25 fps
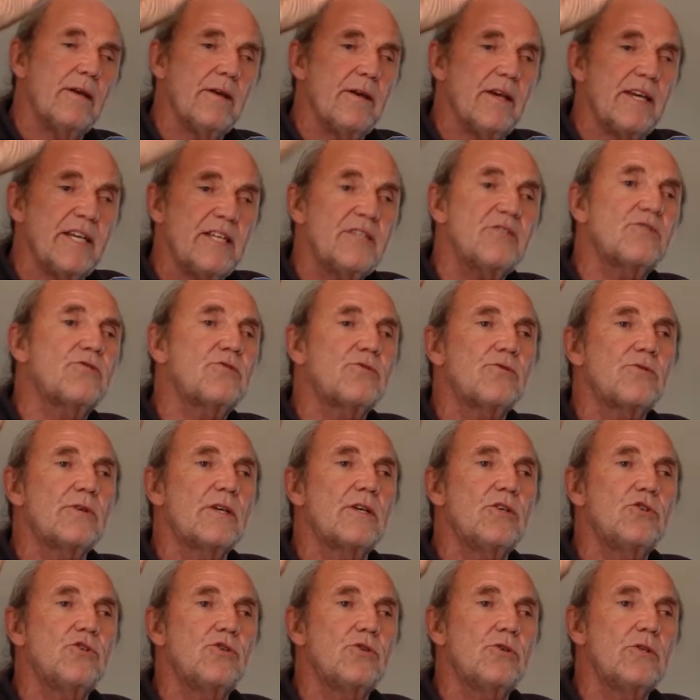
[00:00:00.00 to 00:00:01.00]
history
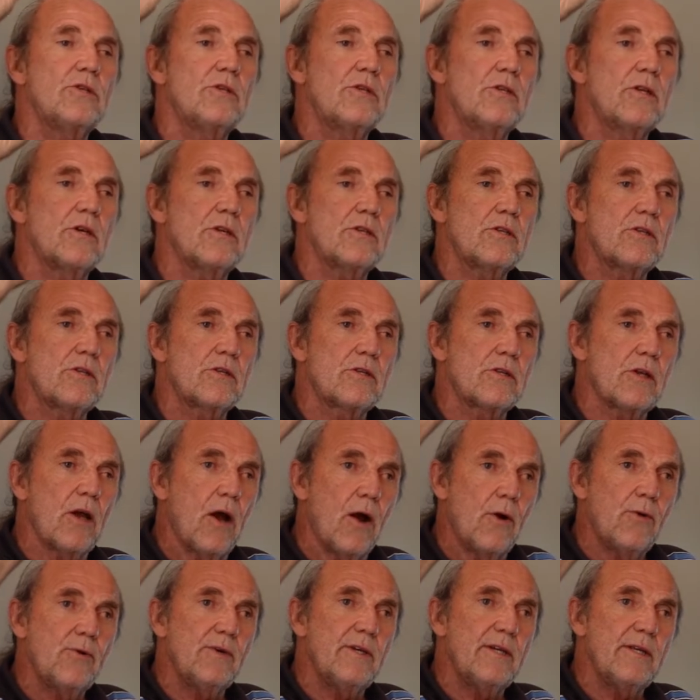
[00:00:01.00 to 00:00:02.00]
should not
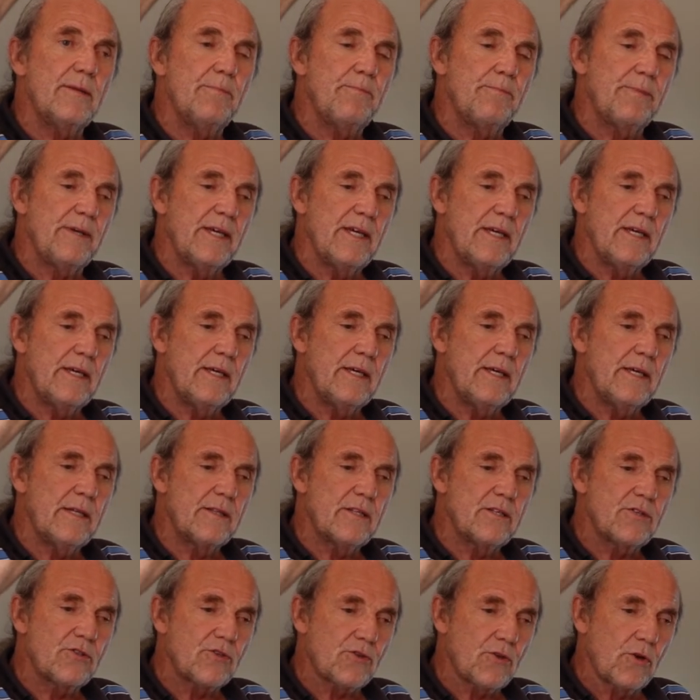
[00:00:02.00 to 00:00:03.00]
only be the
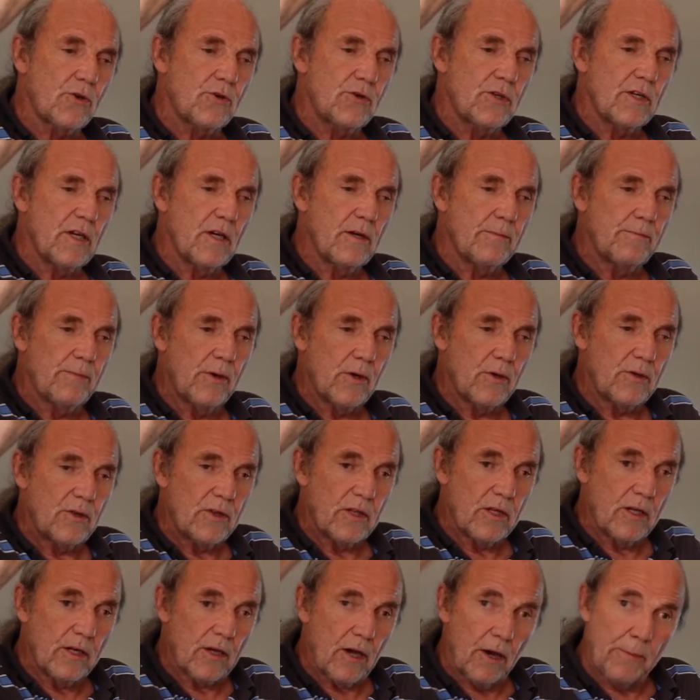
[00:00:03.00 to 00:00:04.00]
story about
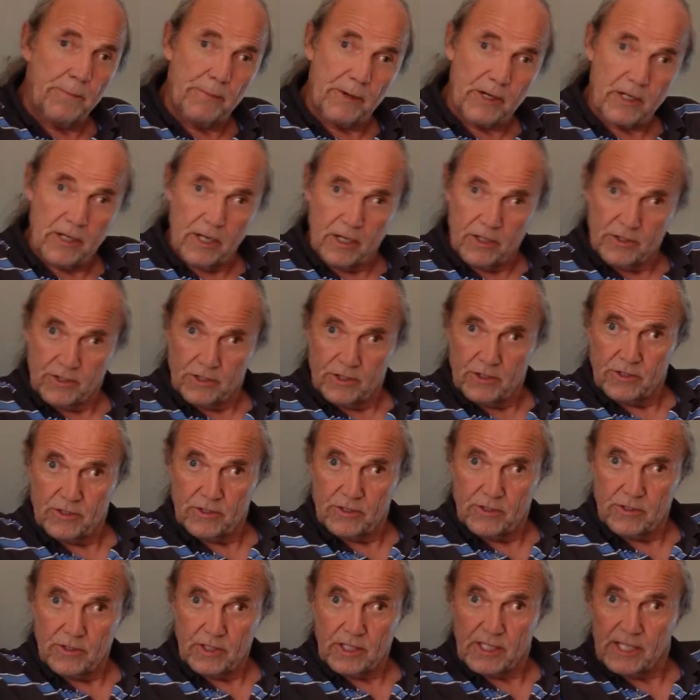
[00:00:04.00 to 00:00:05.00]
the upper
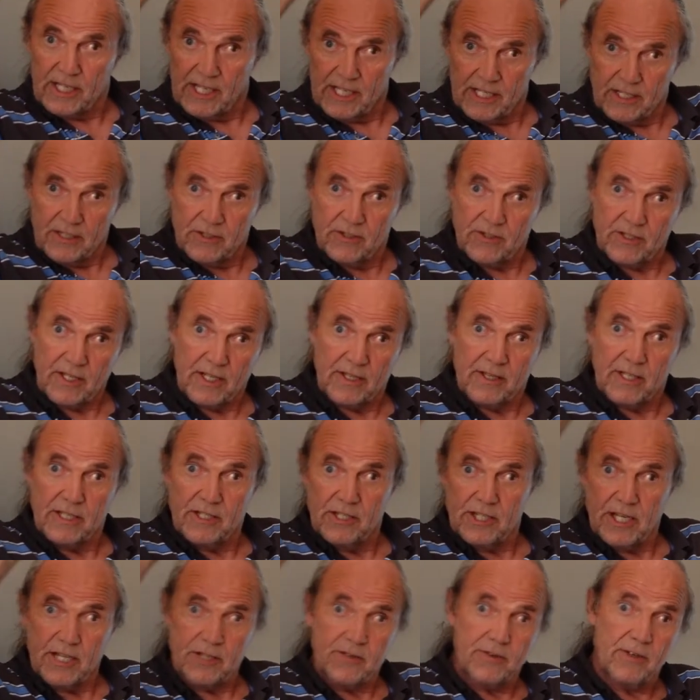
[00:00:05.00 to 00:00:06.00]
classes, the kings and the
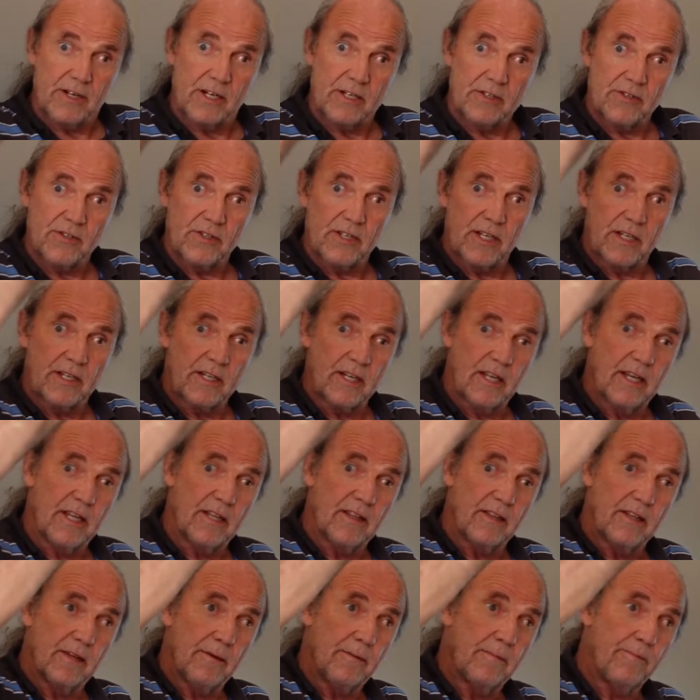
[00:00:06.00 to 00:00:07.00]
generals and
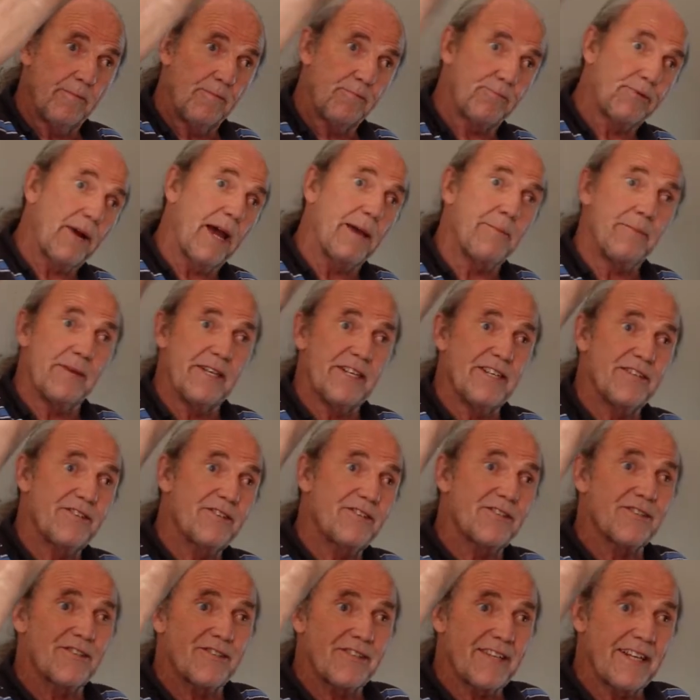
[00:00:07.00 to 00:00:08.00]
the prime
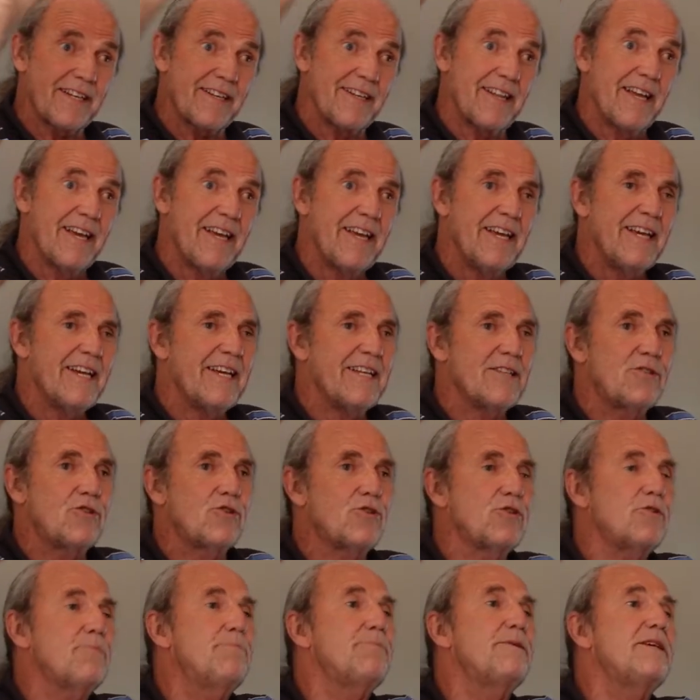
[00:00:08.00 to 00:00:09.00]
ministers, and it
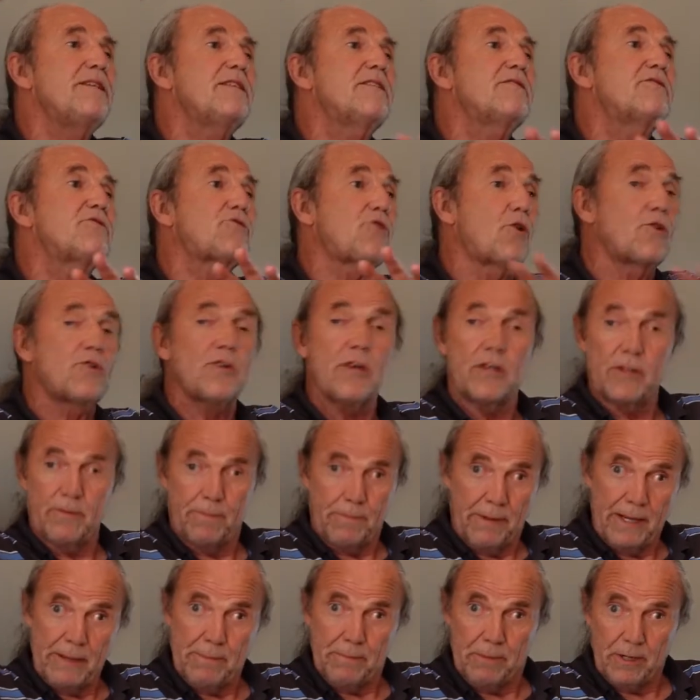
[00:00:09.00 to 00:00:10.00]
should be the story of the
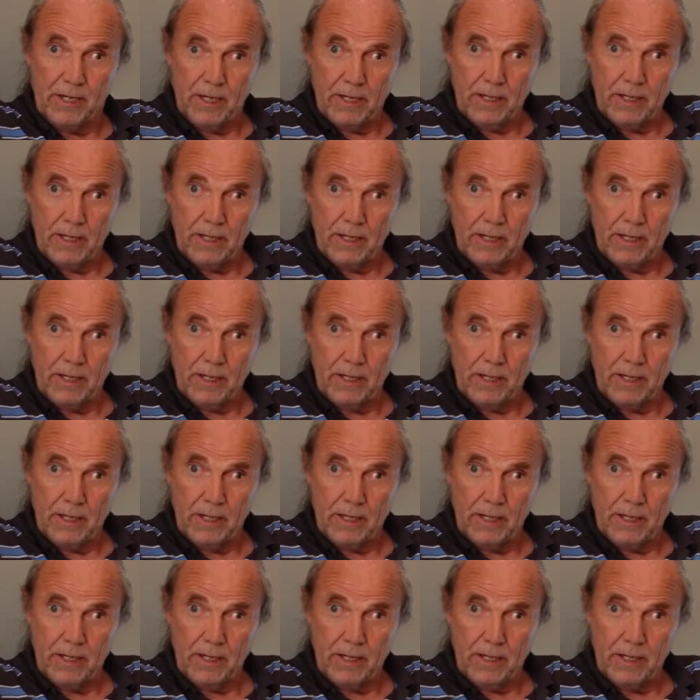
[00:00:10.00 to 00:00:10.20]
people.